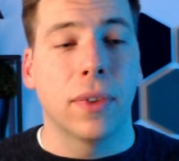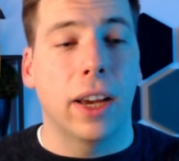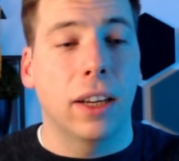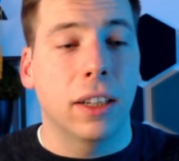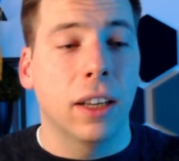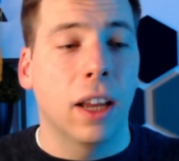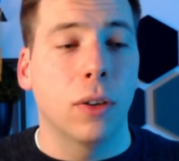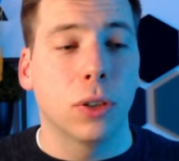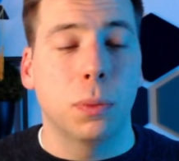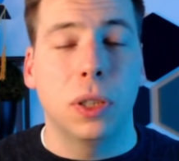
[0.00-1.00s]
And it
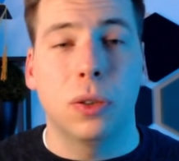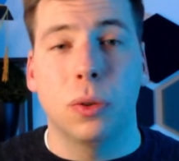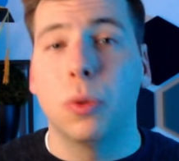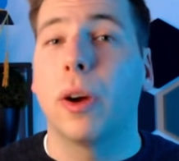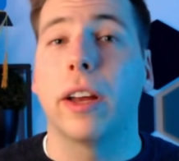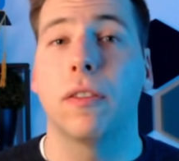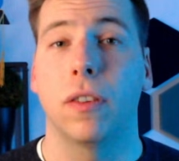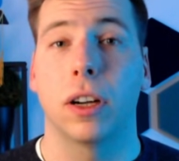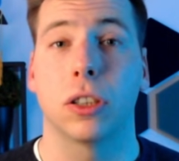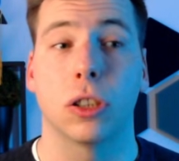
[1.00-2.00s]
allows me to write
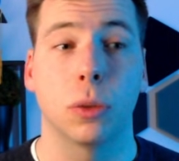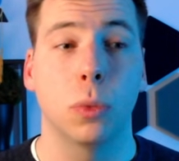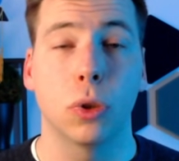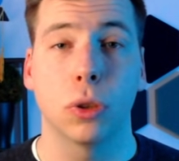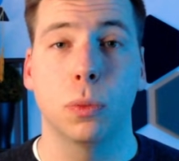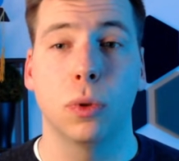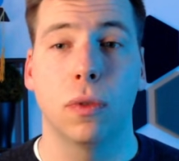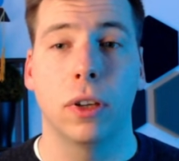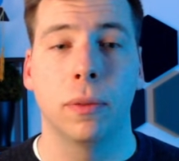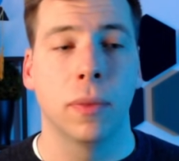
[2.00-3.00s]
functions more
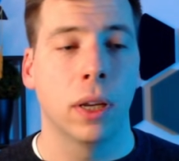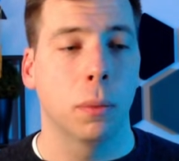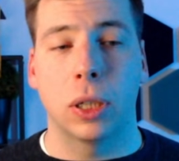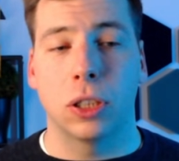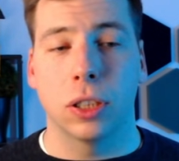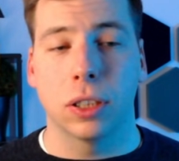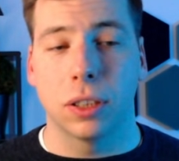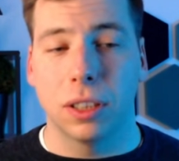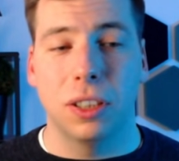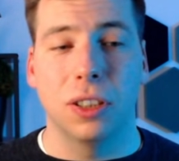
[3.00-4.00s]
smoothly by
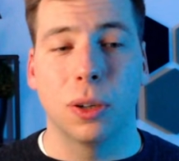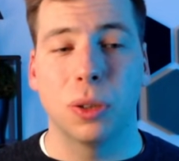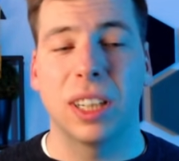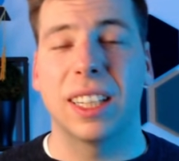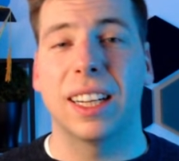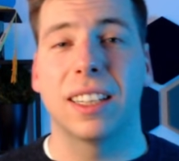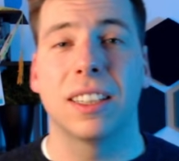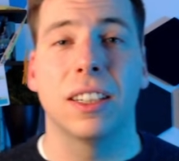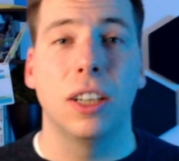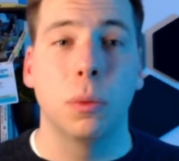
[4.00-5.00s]
just denoting that
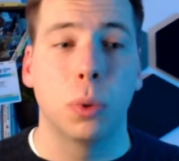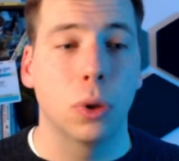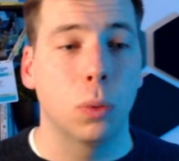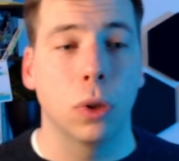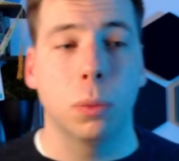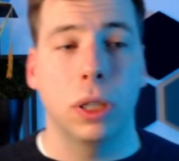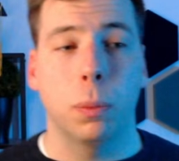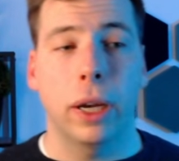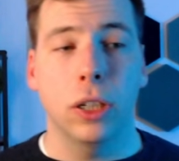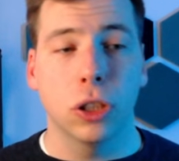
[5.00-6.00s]
the input will be a
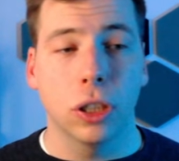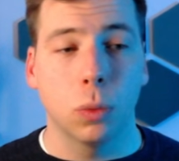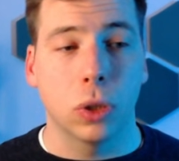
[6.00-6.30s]
patient,